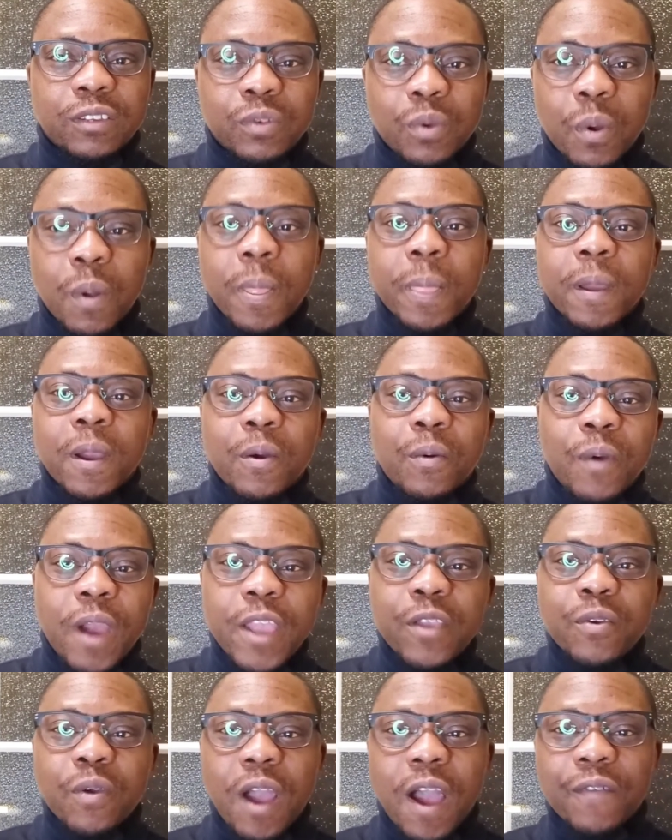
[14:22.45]
So
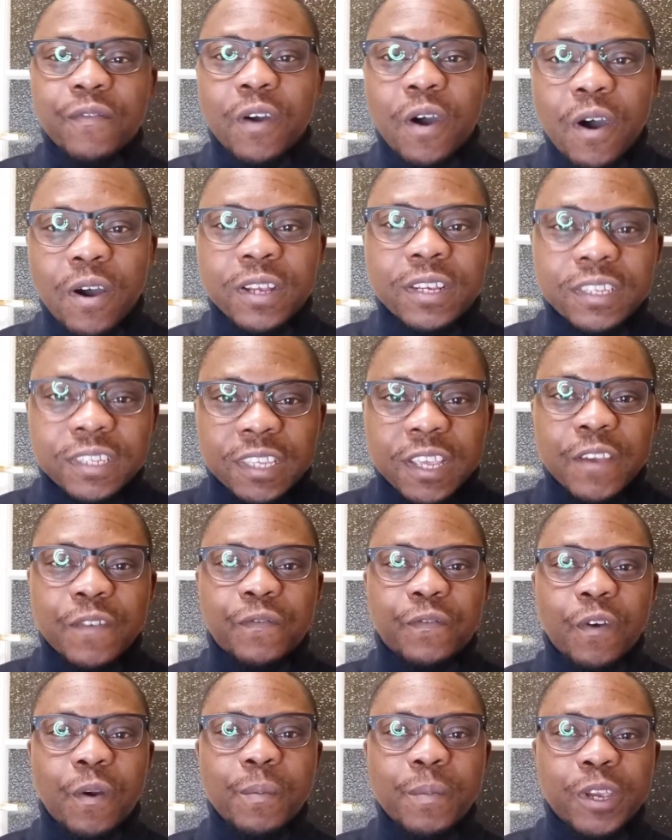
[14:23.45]
when you have all this
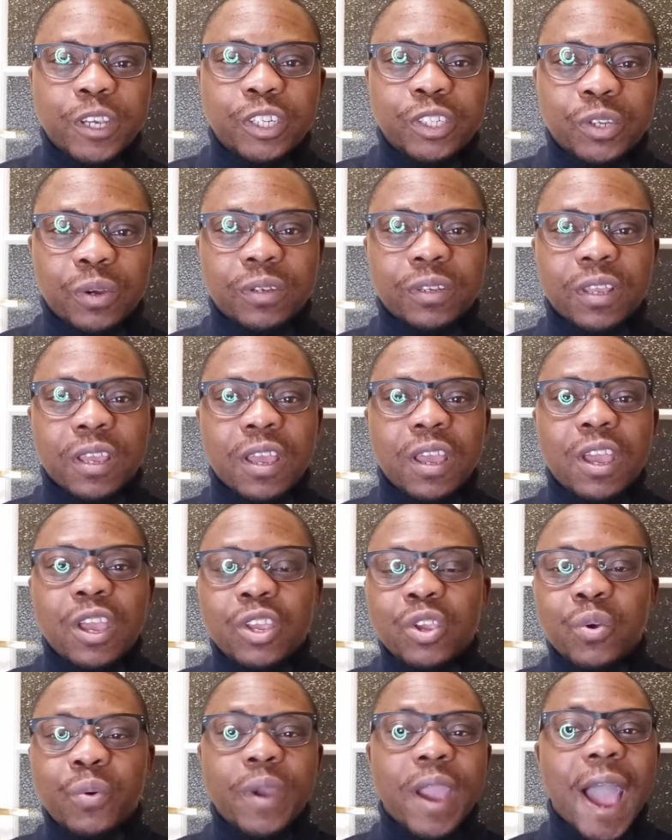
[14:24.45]
information,
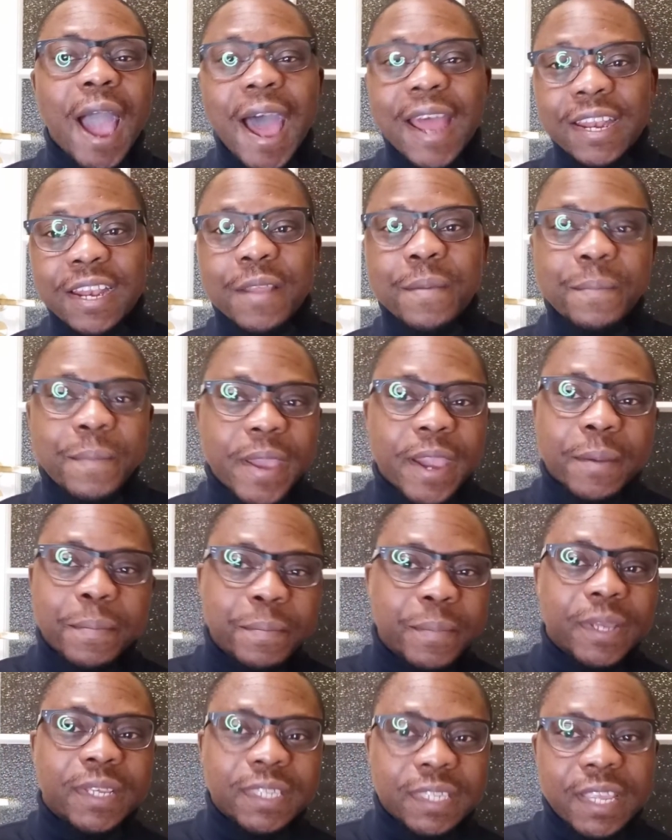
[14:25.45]
you will hardly make
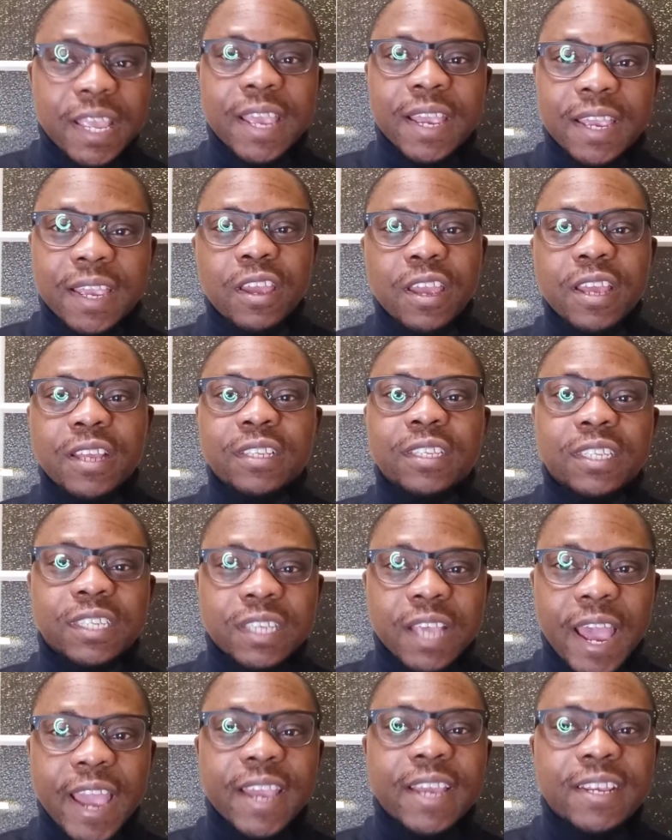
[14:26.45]
mistake in
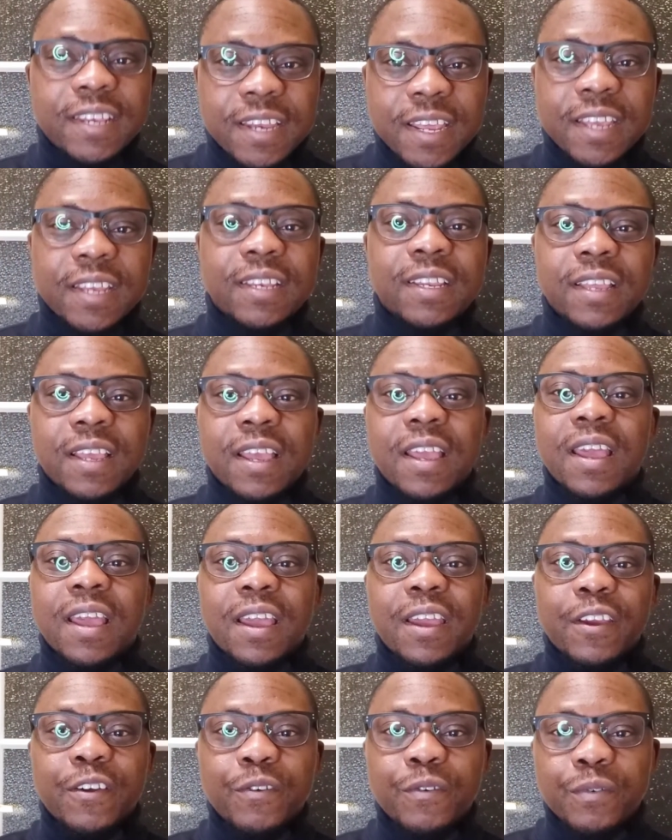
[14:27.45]
signing
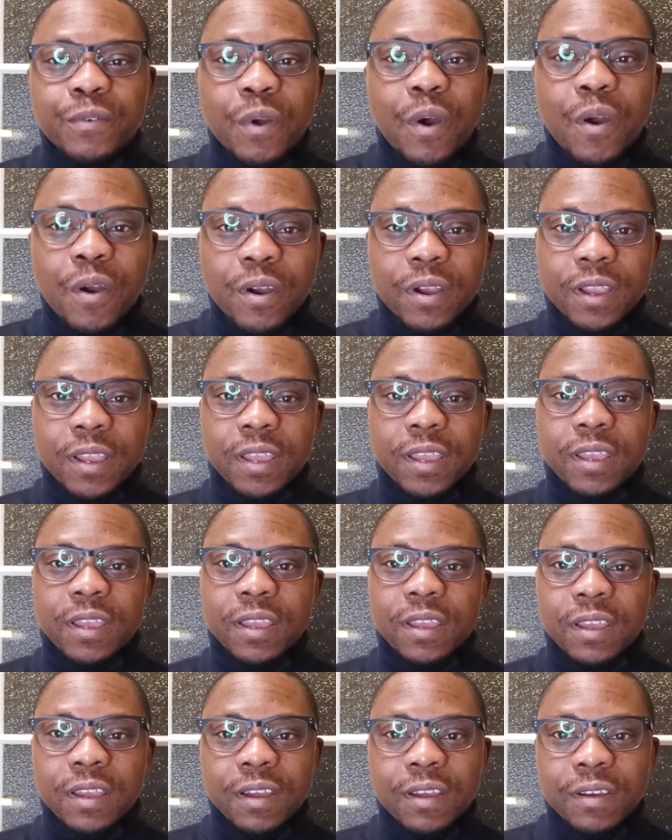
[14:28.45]
a wrong
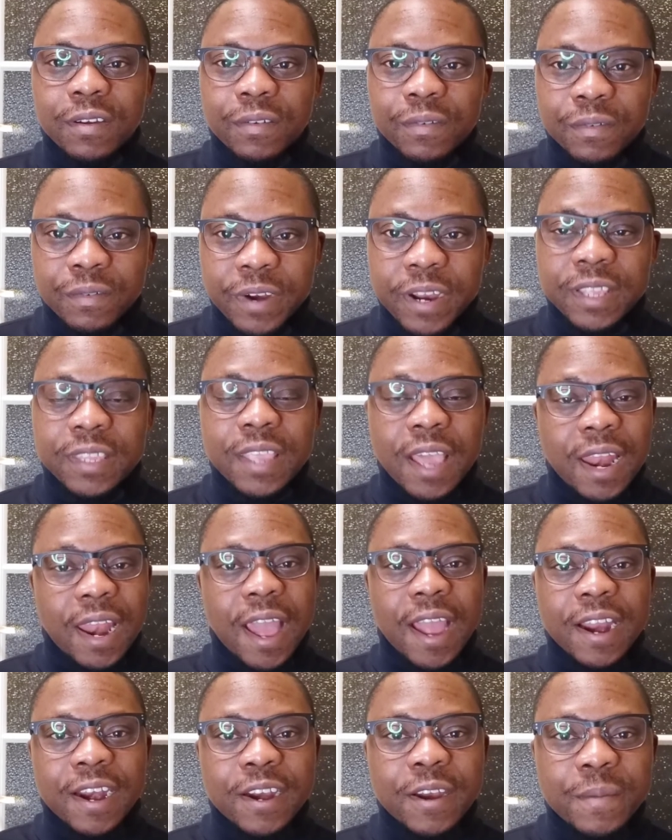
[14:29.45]
rental
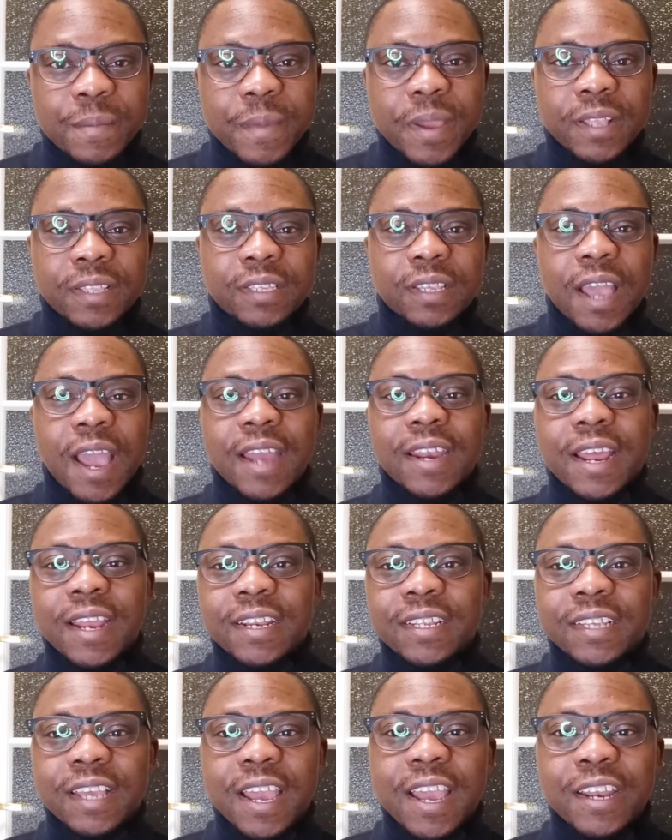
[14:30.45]
agreement, and
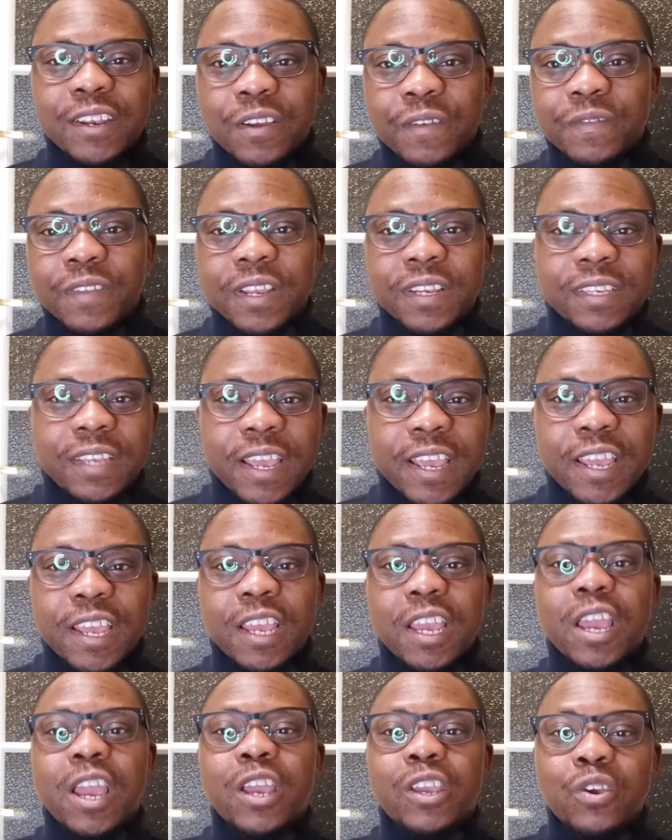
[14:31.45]
at the end of the
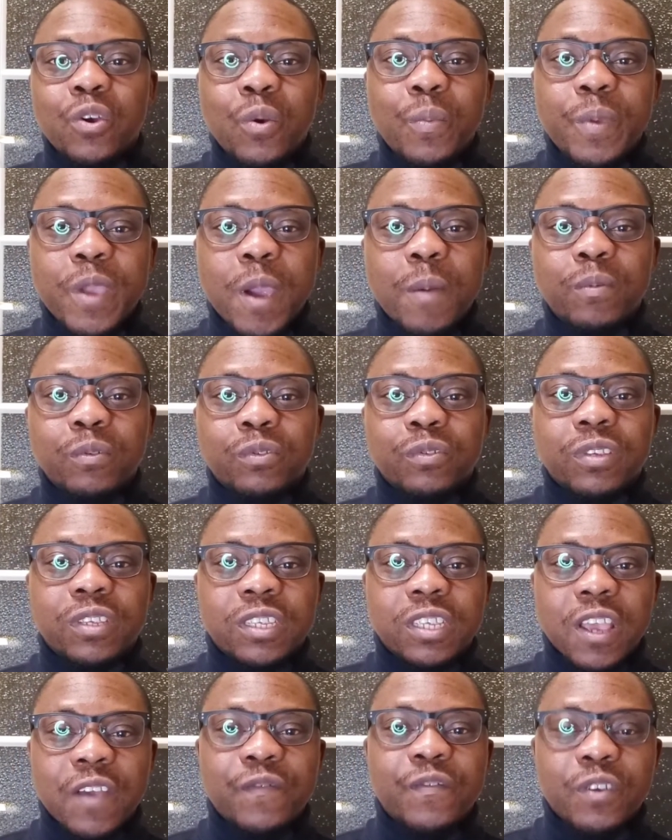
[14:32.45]
day, you will be able to
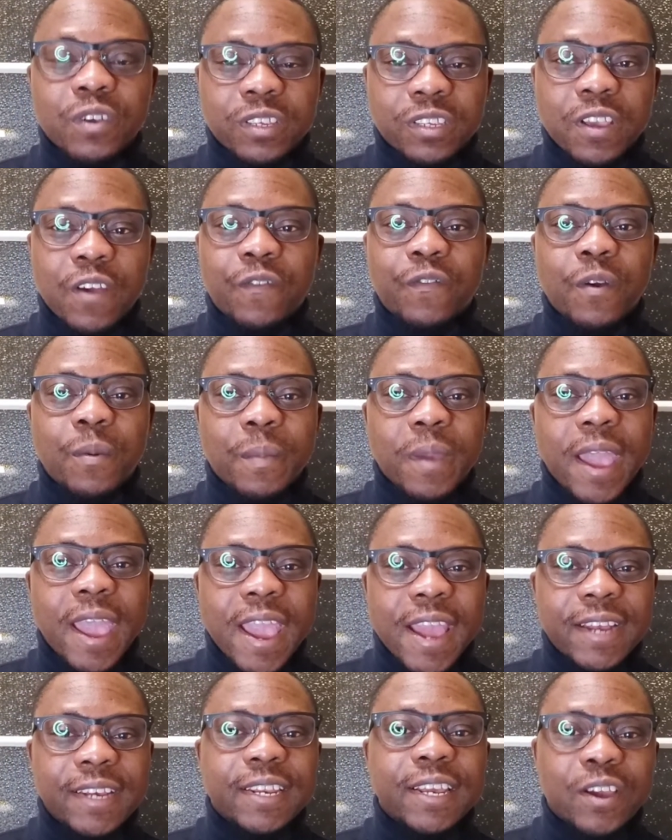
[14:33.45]
save yourself from
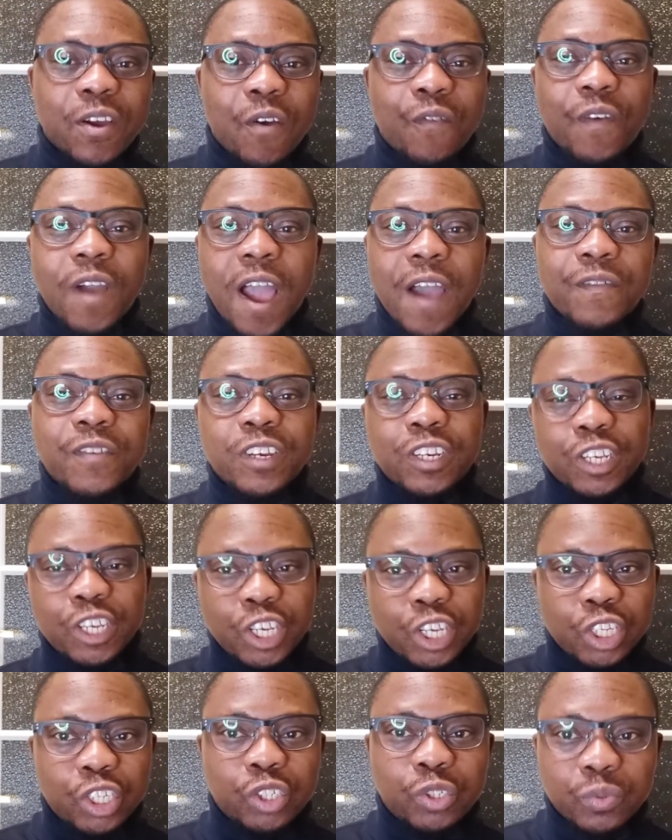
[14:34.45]
headache of having
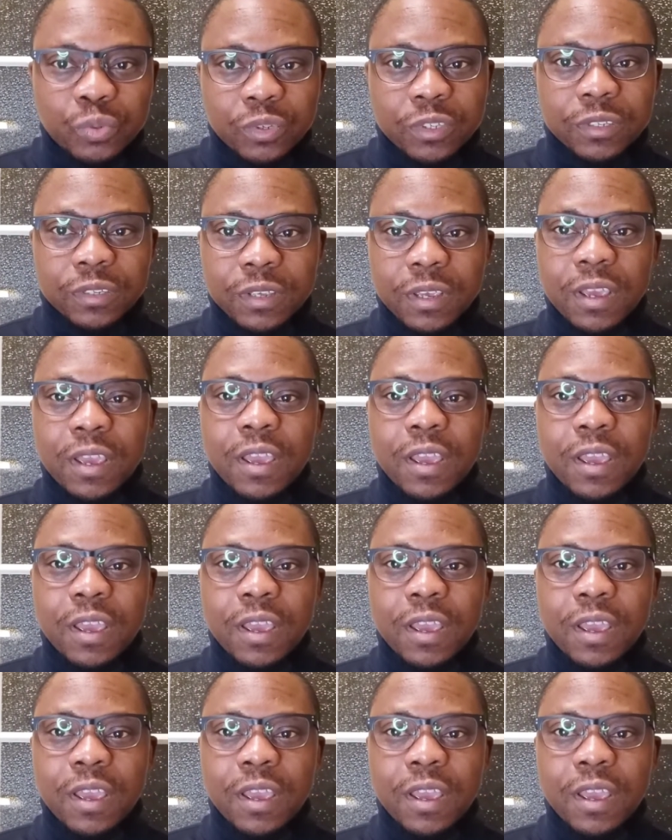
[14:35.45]
issues